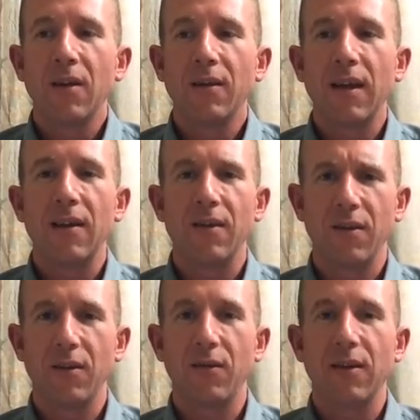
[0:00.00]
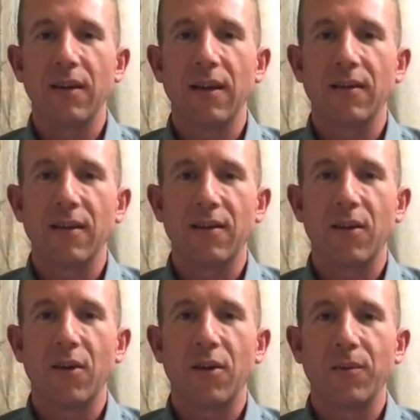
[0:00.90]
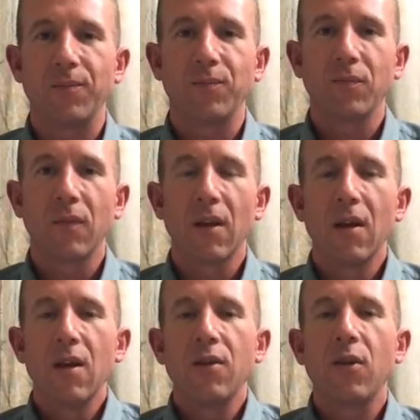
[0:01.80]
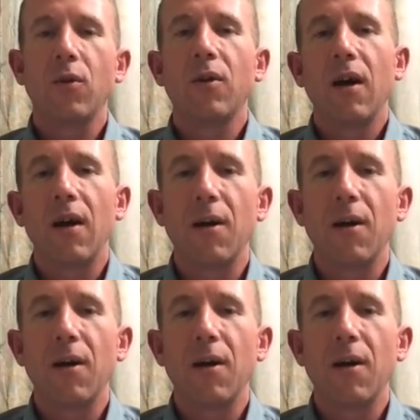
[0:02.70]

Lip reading: then do you really exist at all? So